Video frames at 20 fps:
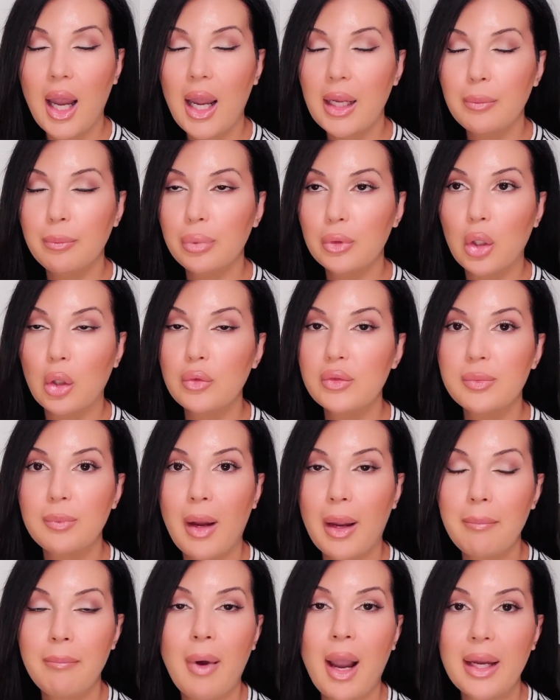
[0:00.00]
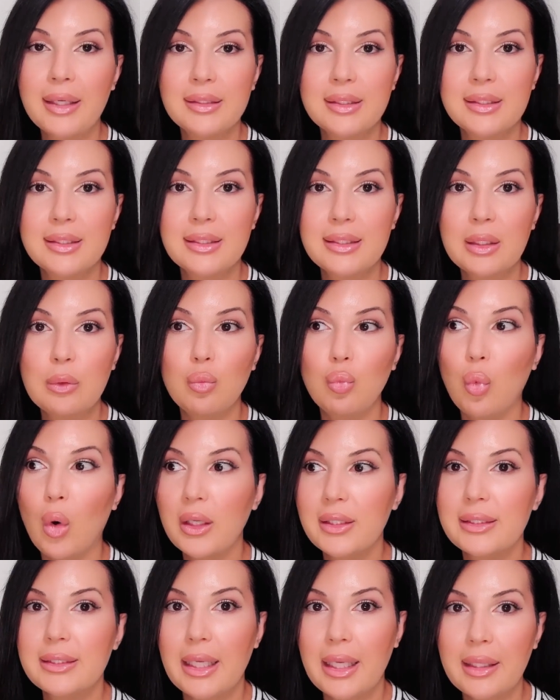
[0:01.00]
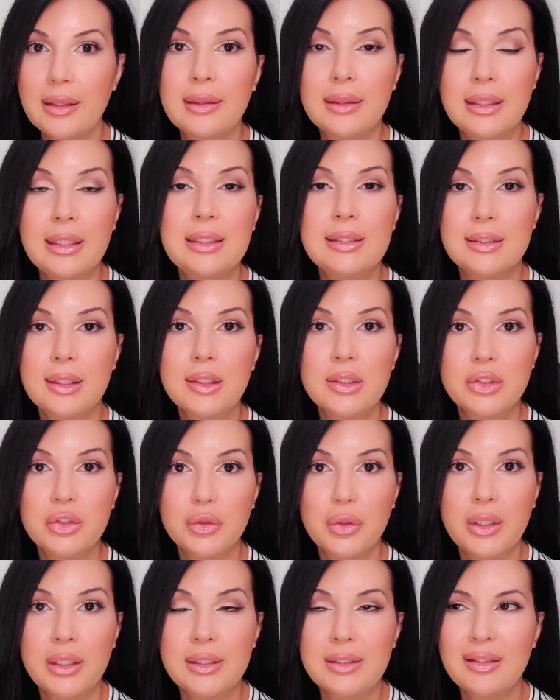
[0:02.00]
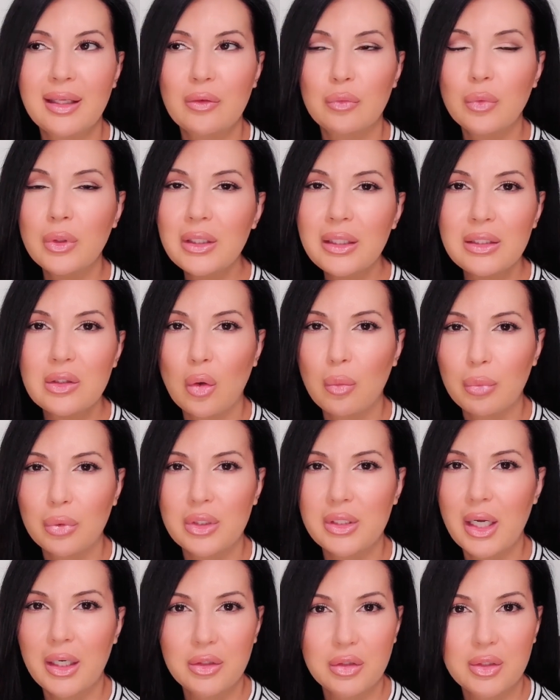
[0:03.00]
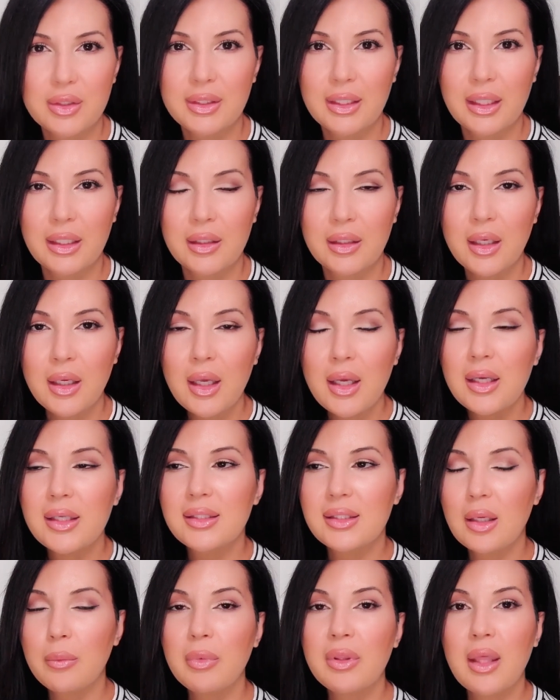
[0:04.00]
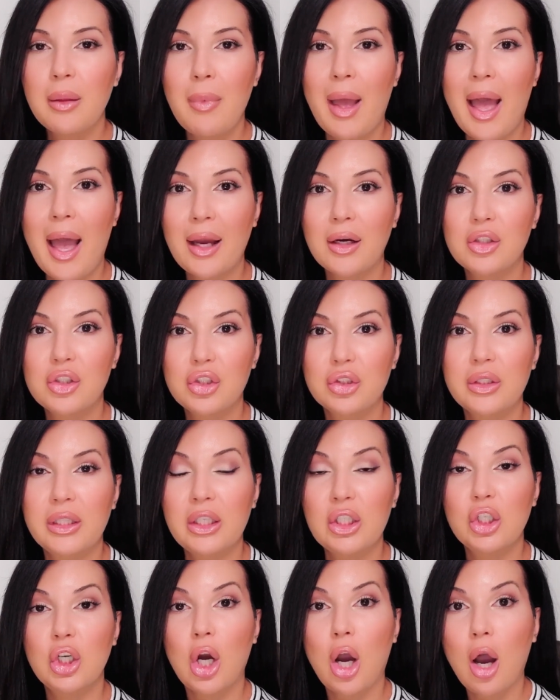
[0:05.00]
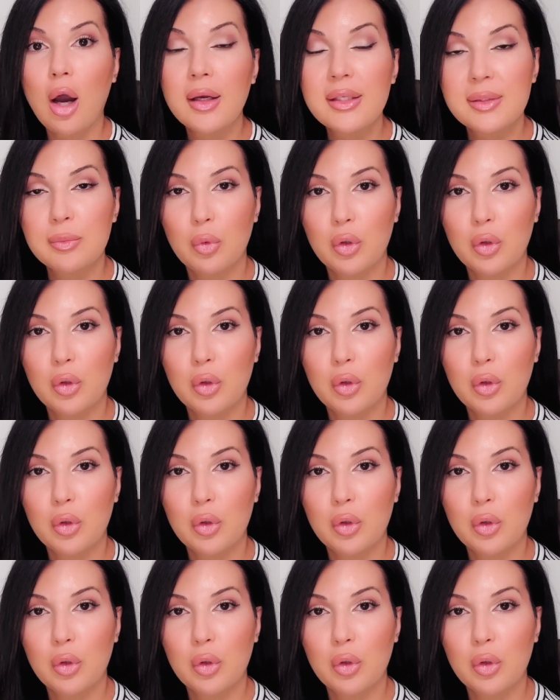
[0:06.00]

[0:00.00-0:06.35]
it blows my mind to see what's in these sunscreens that really don't protect your skin. Some of them actually cause